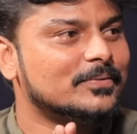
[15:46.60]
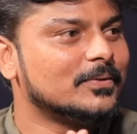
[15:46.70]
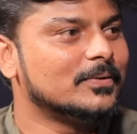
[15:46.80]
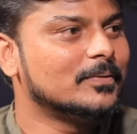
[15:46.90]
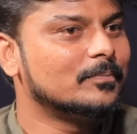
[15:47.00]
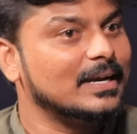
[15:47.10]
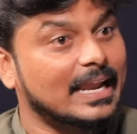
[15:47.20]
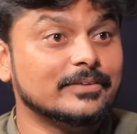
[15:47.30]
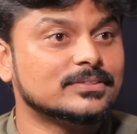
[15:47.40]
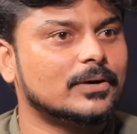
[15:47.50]
So
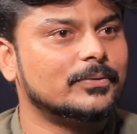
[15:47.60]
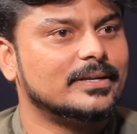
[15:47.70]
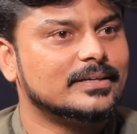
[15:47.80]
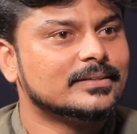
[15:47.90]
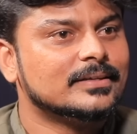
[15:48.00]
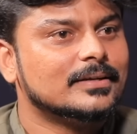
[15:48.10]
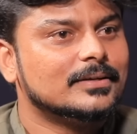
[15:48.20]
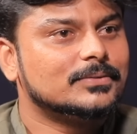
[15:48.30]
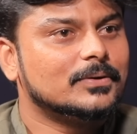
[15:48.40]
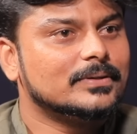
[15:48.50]
live sound.
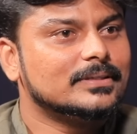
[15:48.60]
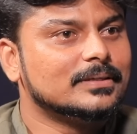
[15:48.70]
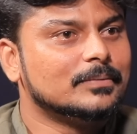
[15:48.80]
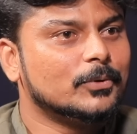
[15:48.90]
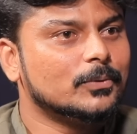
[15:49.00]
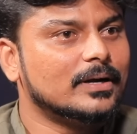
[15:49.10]
So when the